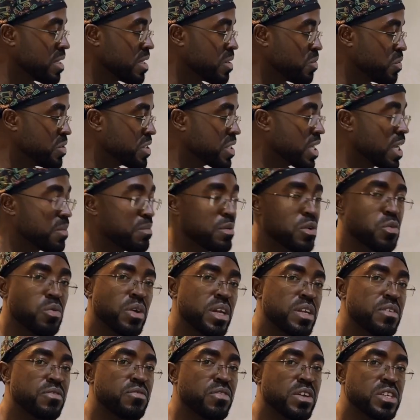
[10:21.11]
which can be
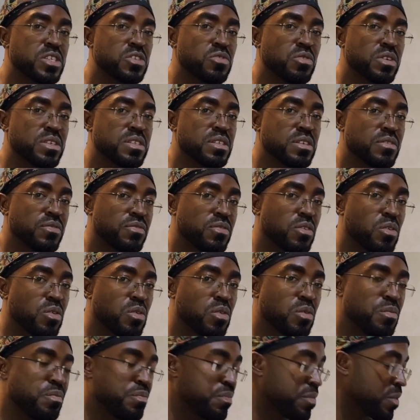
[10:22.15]
quite frustrating
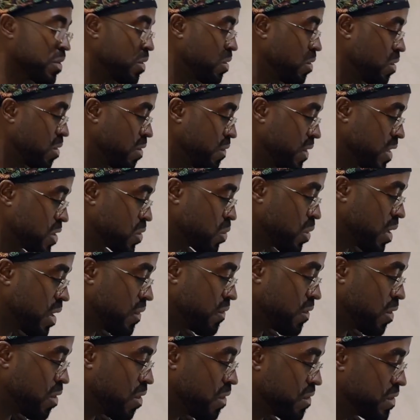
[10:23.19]
for all of us who are
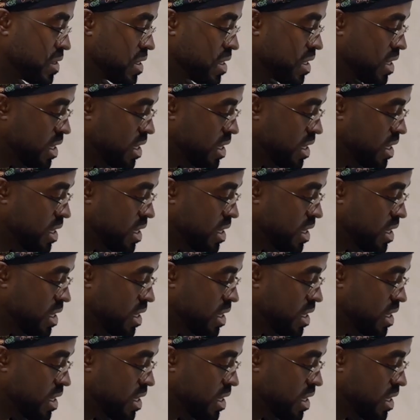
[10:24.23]
involved.